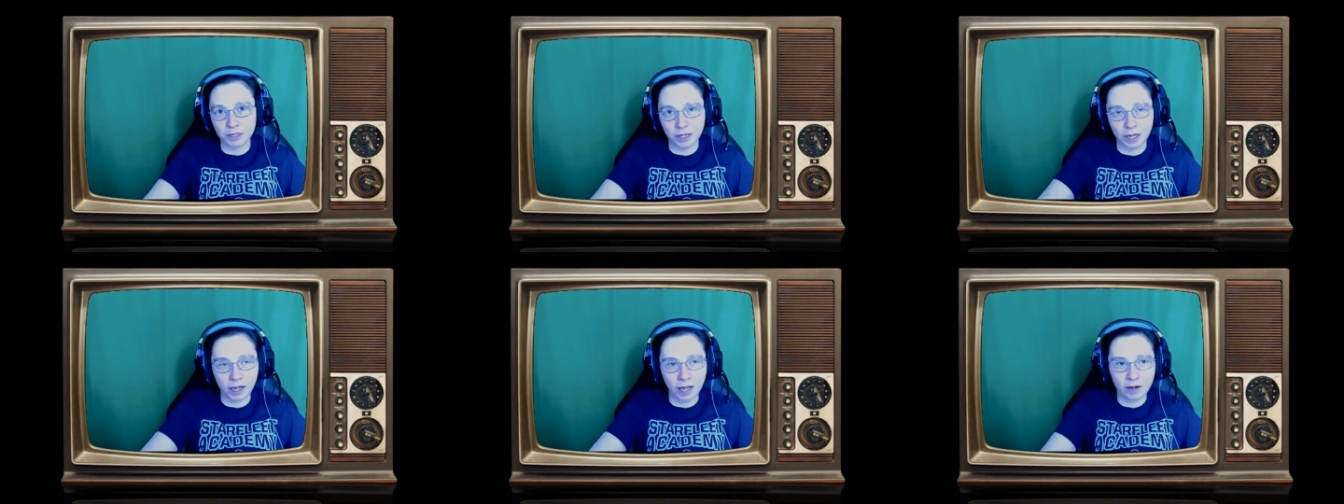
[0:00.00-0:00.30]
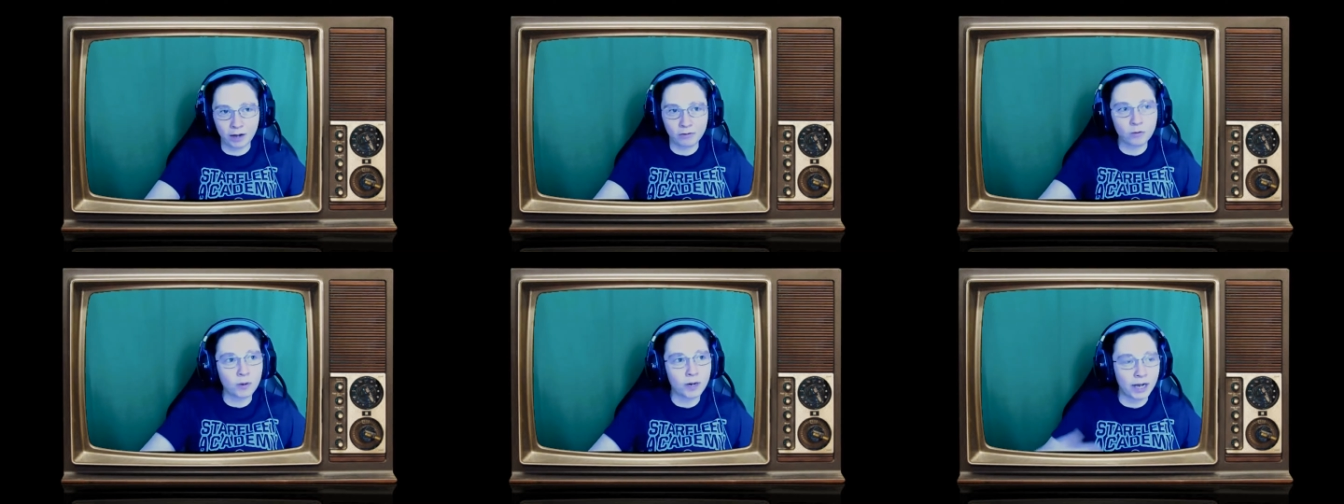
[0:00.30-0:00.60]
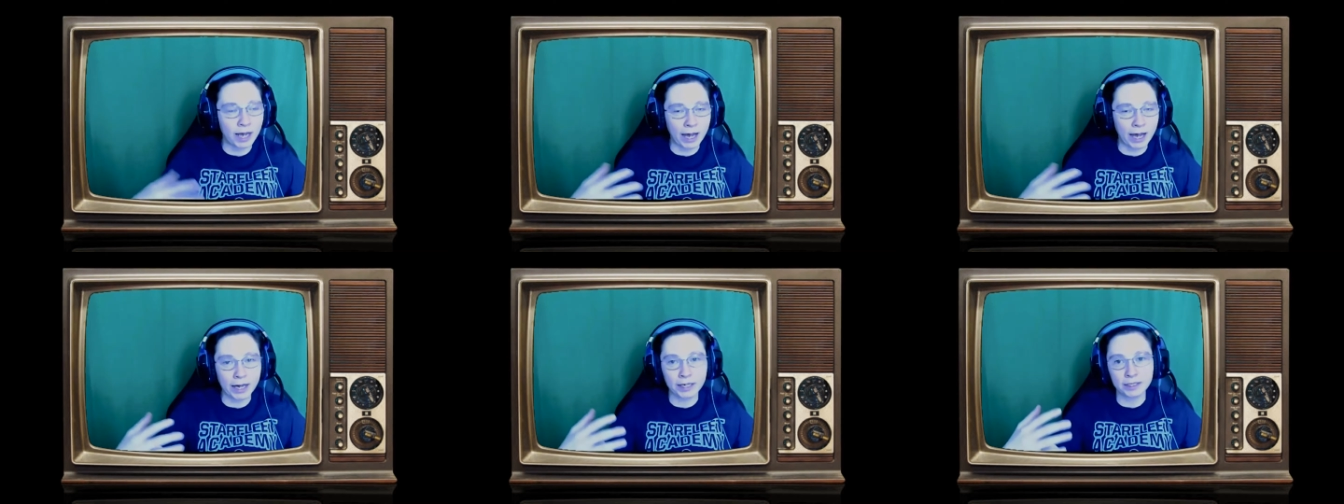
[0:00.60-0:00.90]
Now, everyone
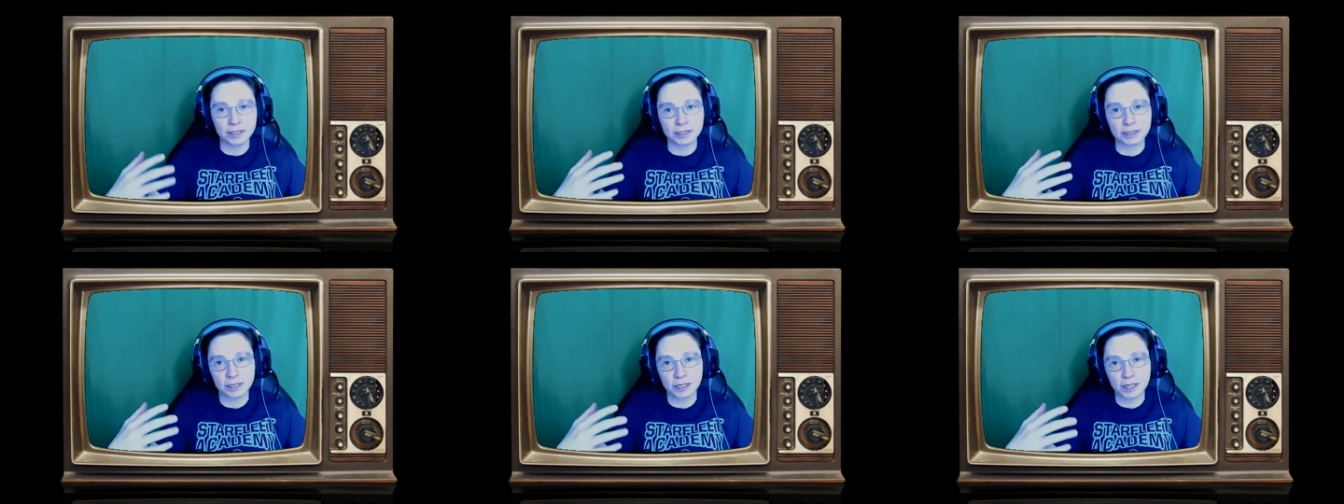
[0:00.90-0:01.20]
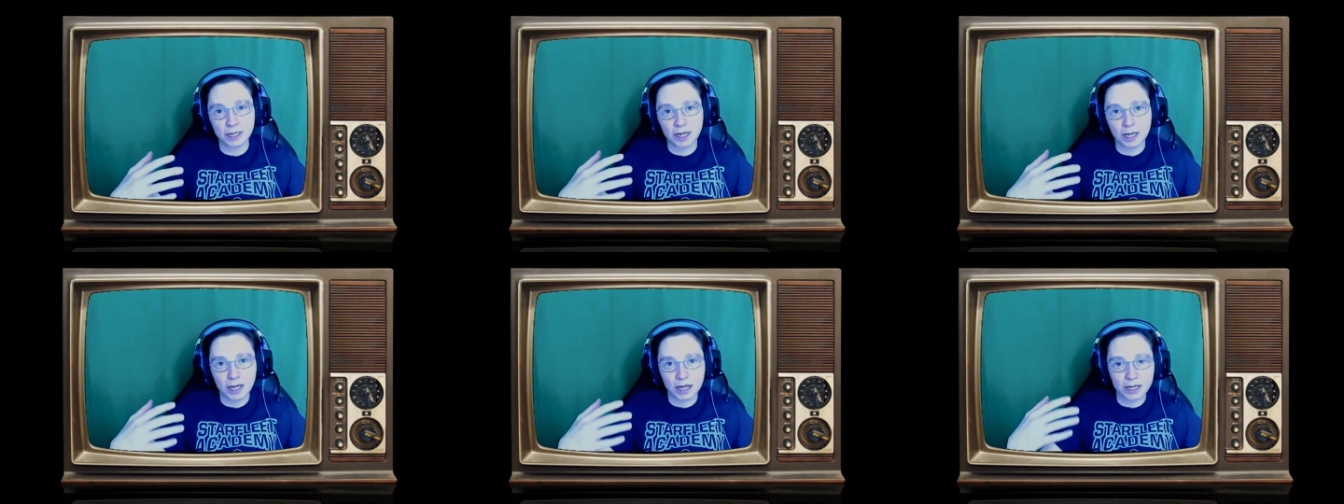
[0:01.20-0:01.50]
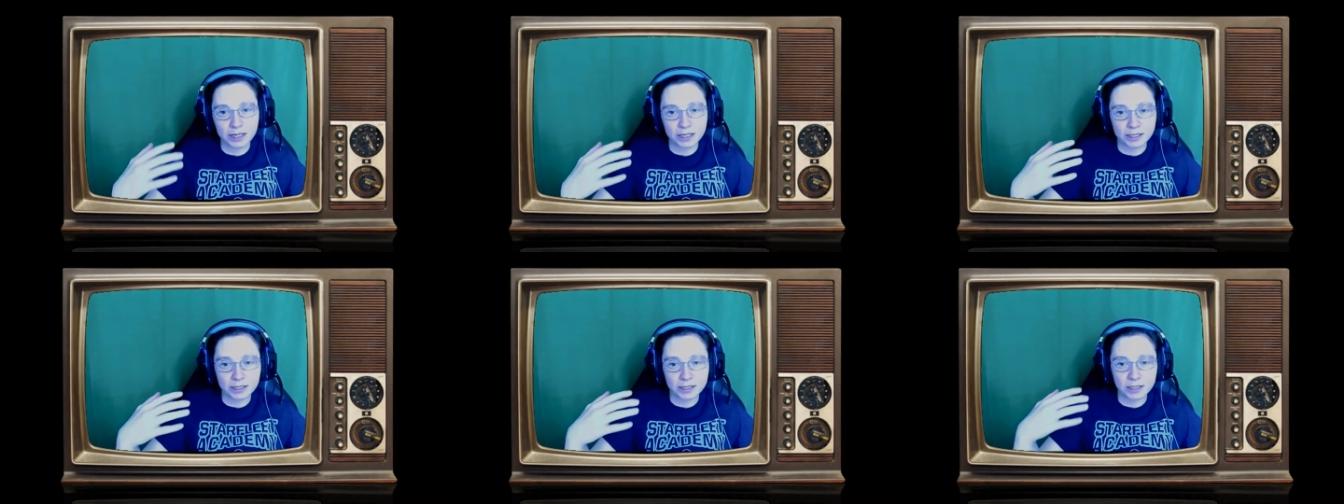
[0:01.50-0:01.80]
has
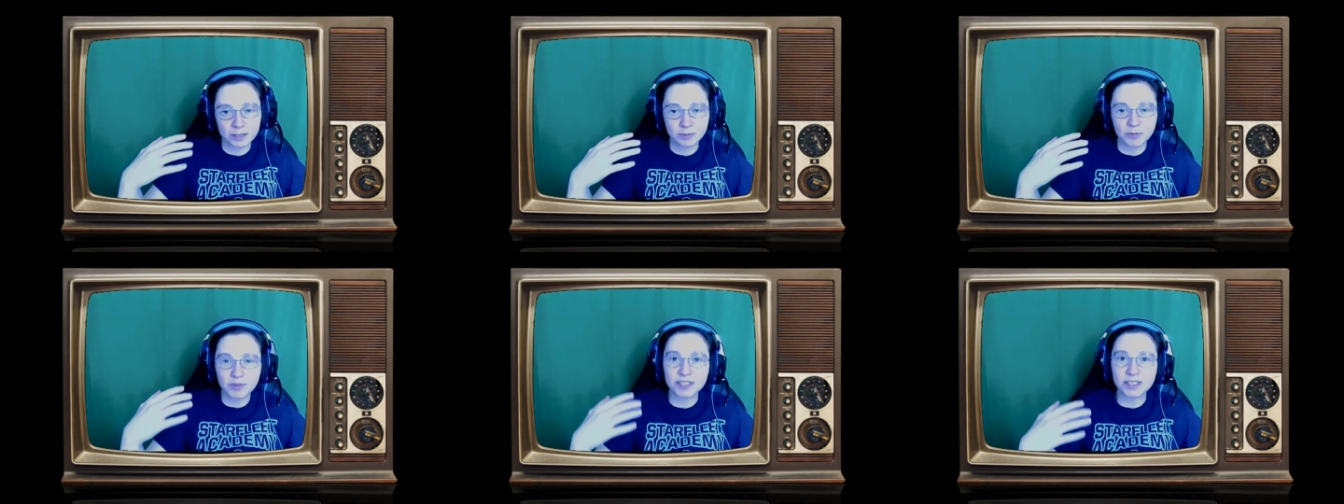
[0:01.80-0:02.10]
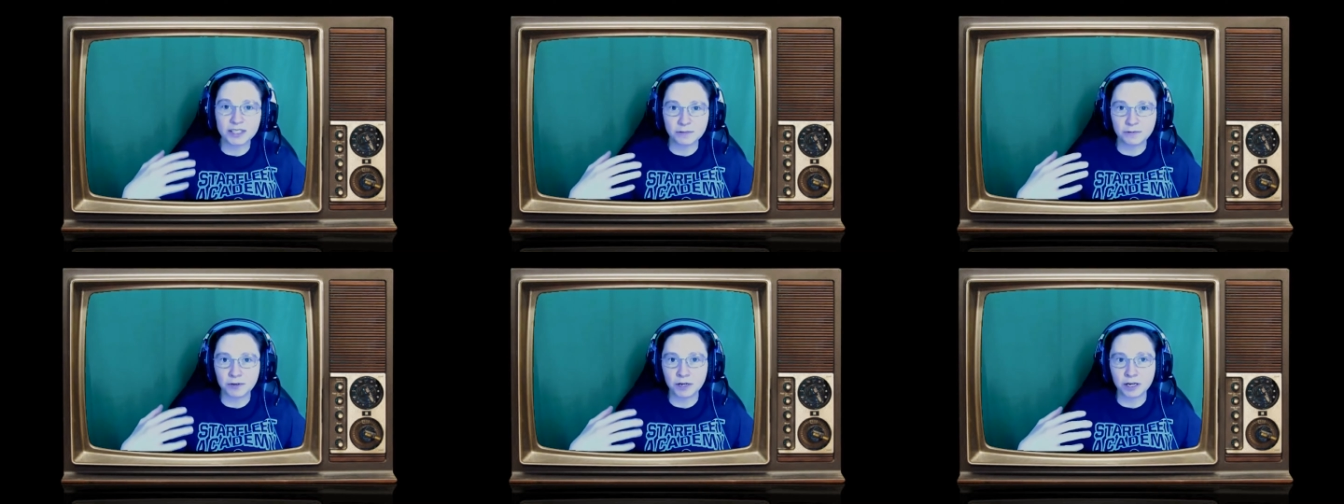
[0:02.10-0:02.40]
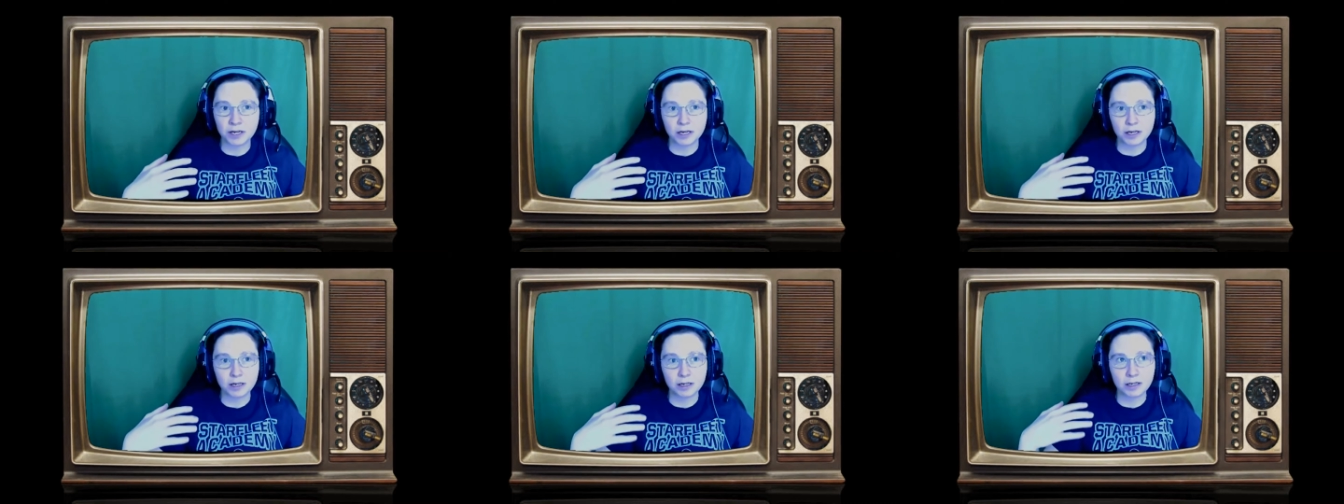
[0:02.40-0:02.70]
a
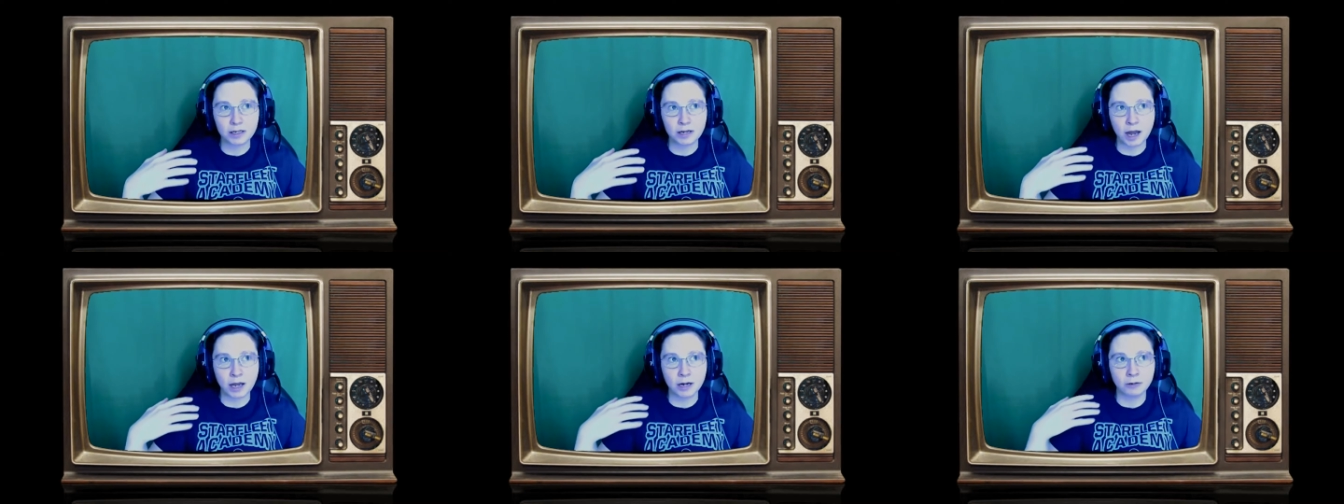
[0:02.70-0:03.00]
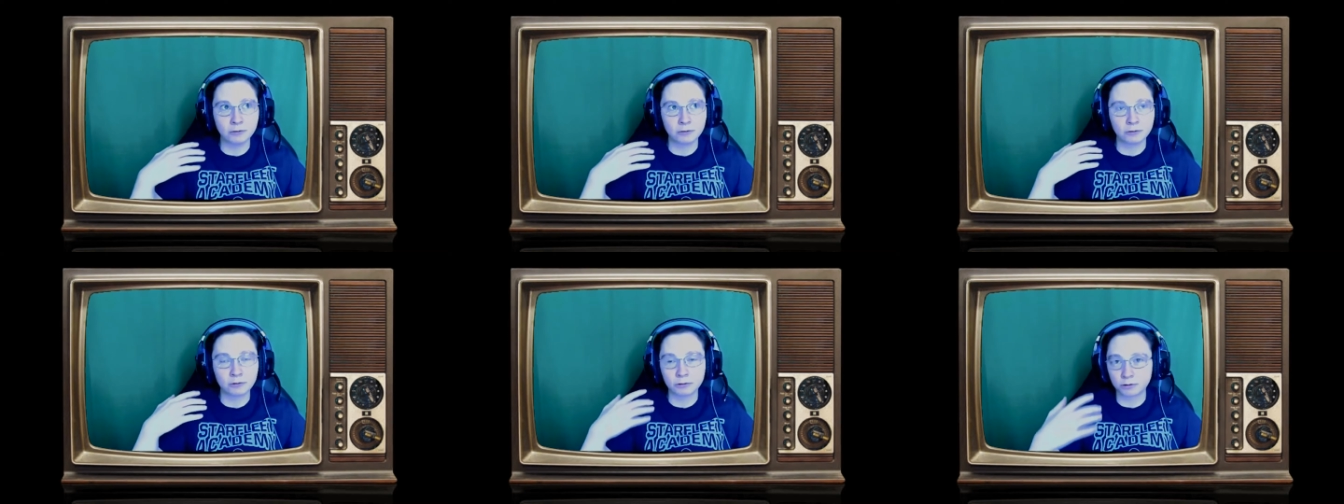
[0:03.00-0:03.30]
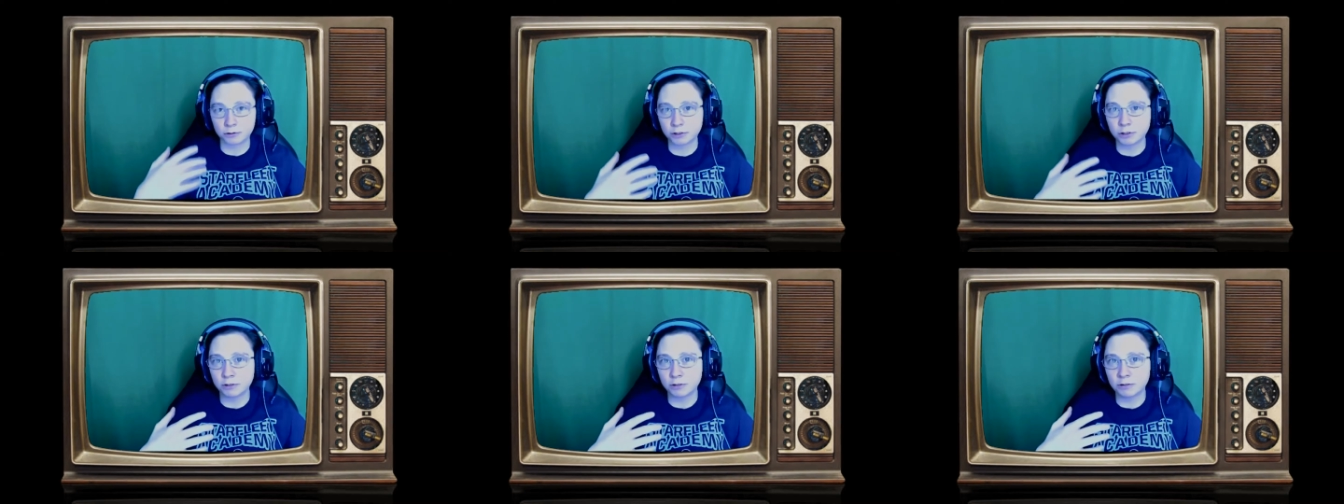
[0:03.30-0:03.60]
specific kind of
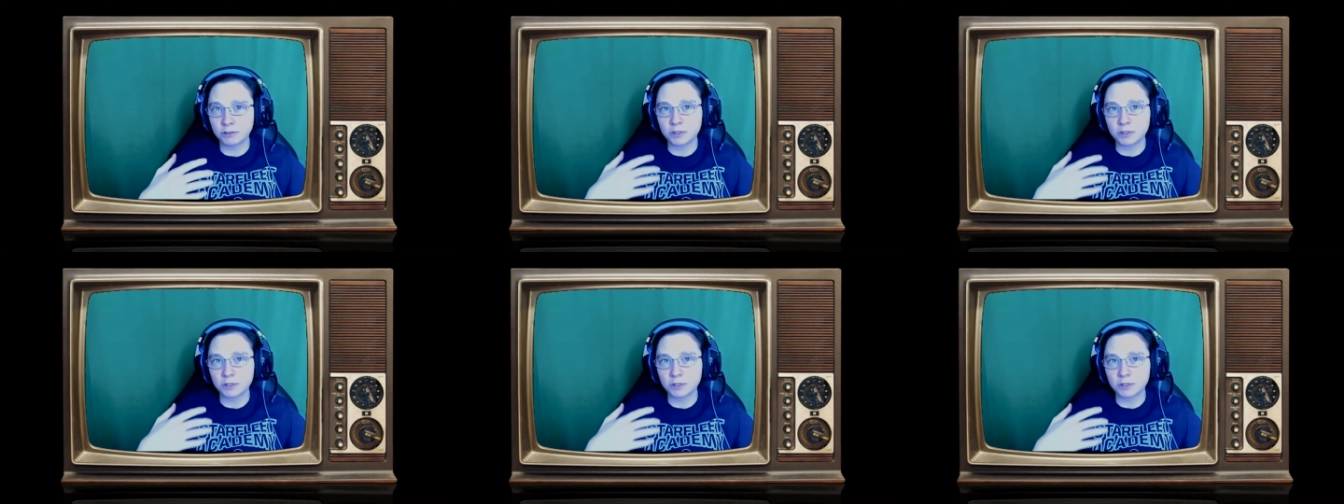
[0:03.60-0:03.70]
crew,